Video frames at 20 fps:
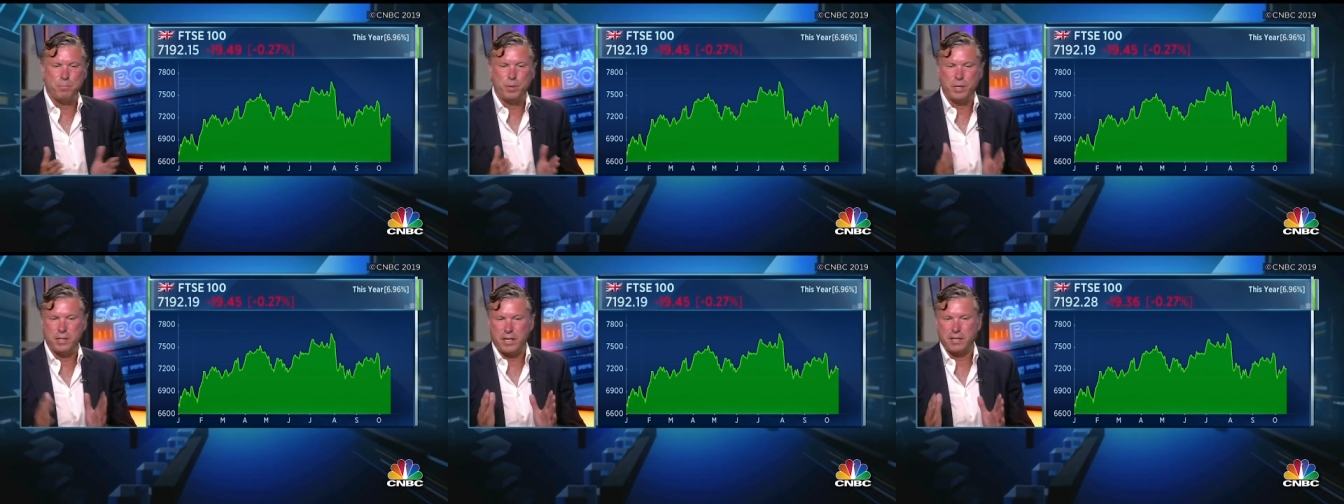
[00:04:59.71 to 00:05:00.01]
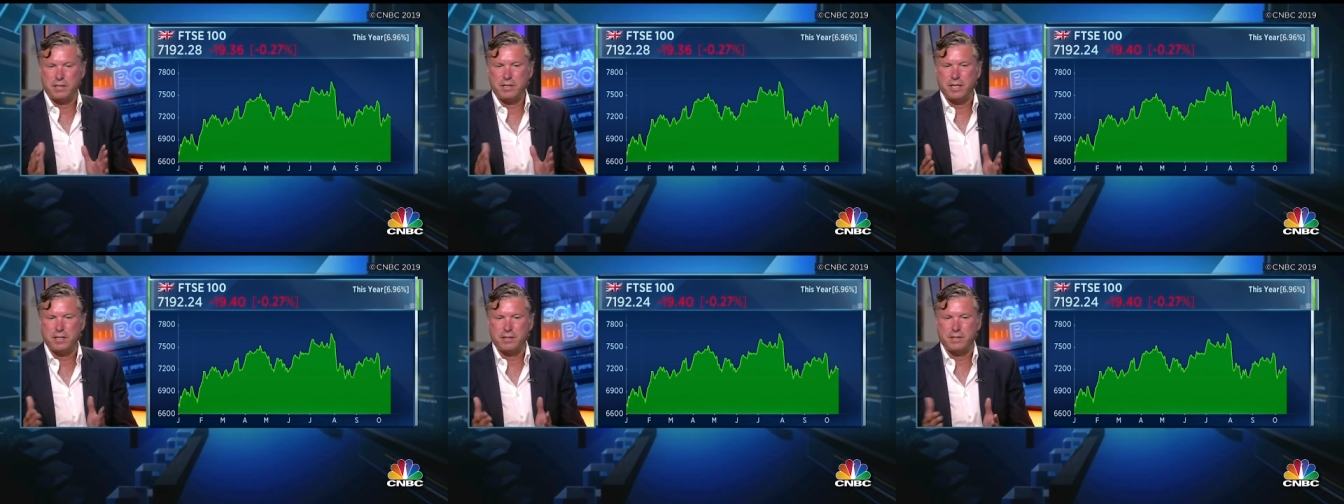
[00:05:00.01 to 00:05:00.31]
But I
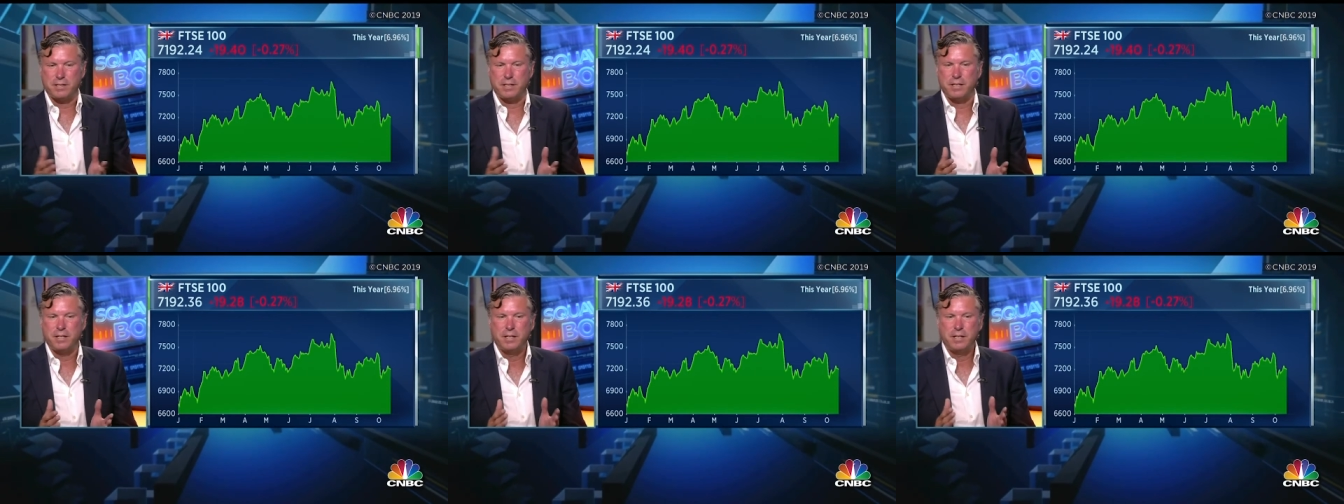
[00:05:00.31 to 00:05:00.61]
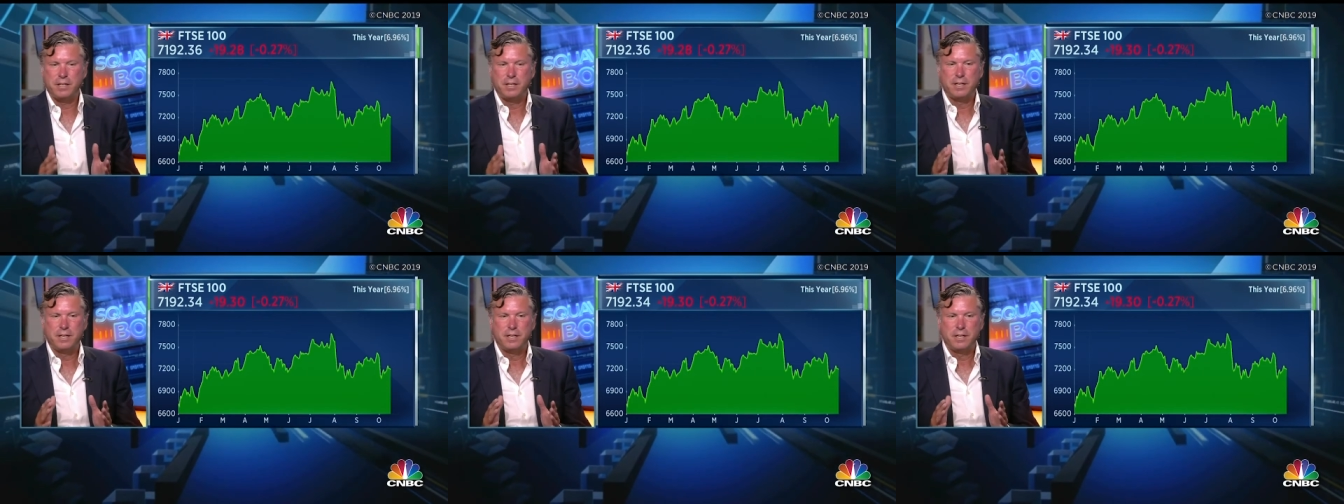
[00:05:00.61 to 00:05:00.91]
think the
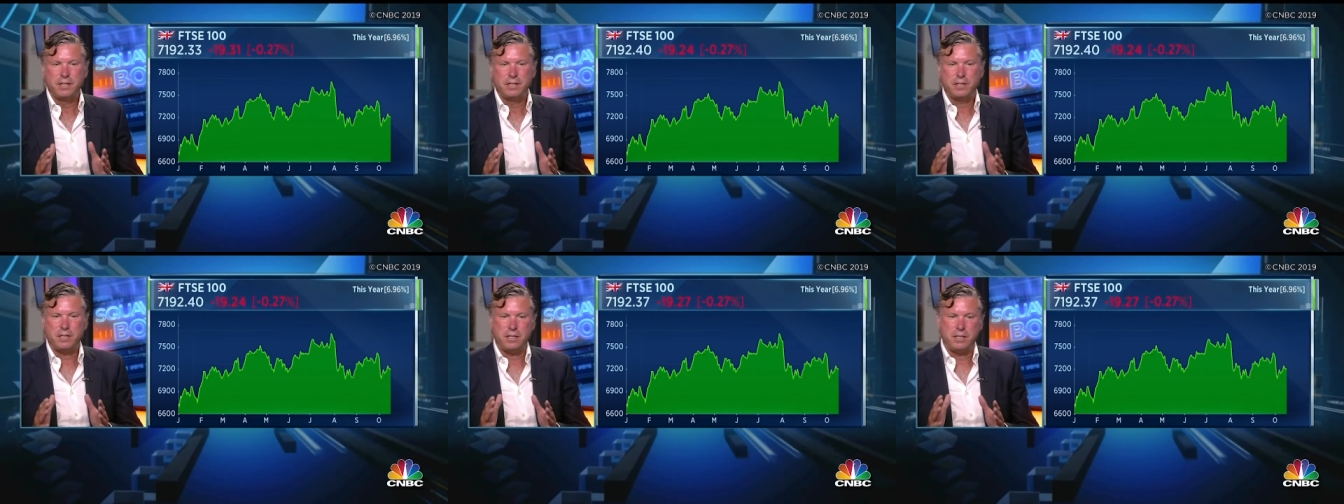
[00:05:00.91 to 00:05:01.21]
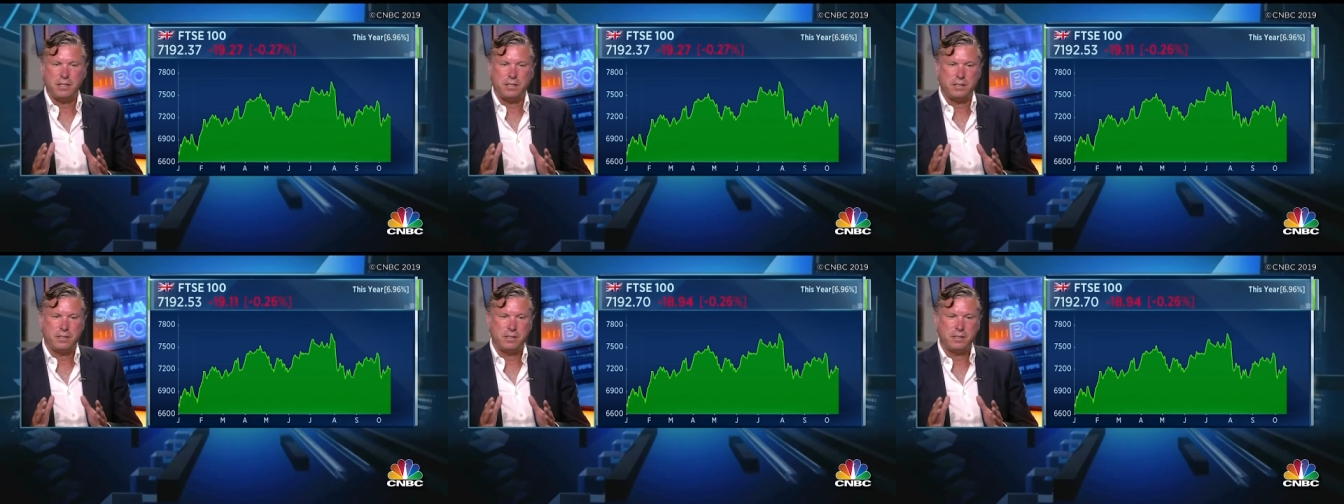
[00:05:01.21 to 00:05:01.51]

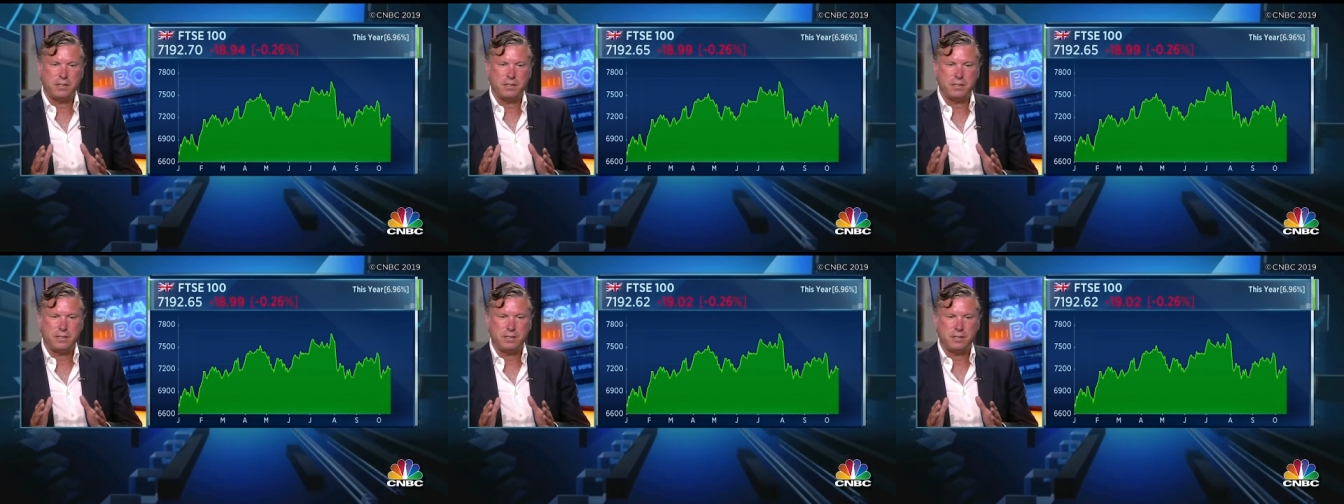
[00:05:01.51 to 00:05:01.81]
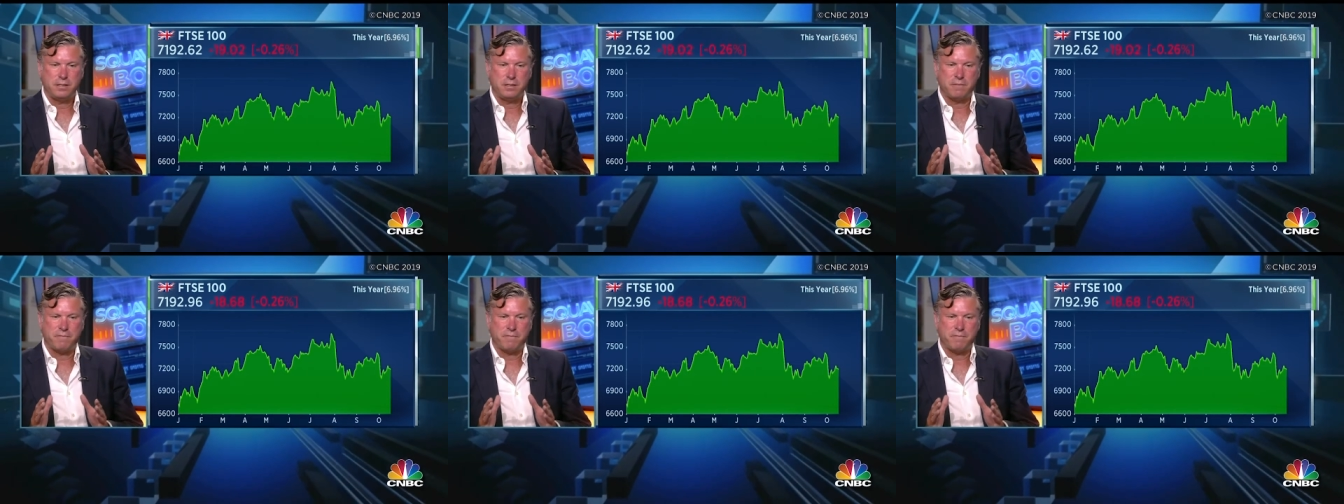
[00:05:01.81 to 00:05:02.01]
the